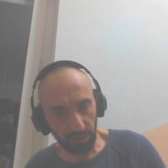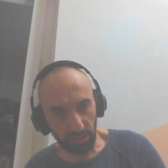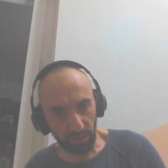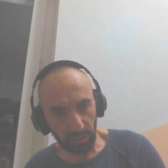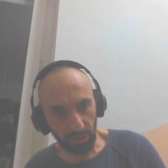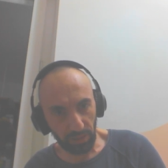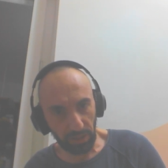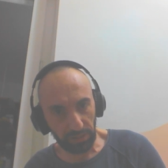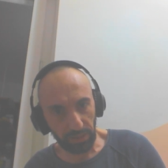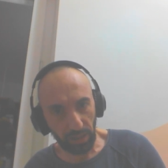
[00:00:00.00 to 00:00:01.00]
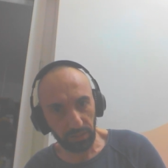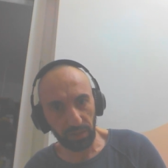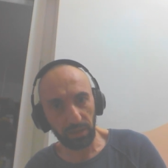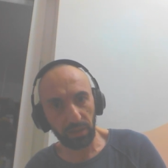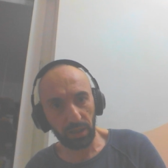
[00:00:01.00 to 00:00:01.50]
a
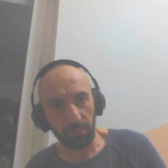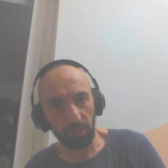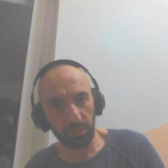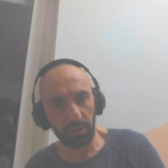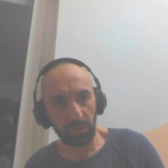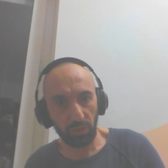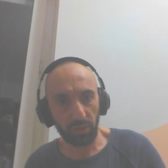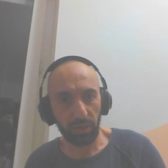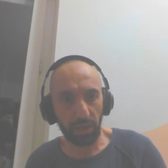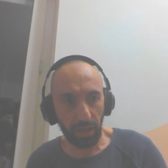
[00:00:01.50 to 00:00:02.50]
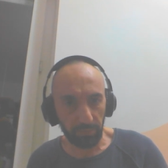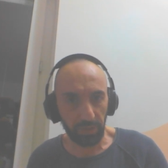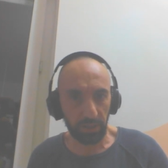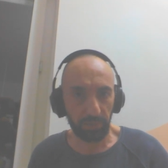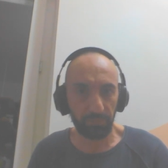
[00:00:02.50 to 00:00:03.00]
data about your
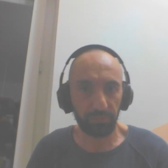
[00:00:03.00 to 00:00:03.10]
ME?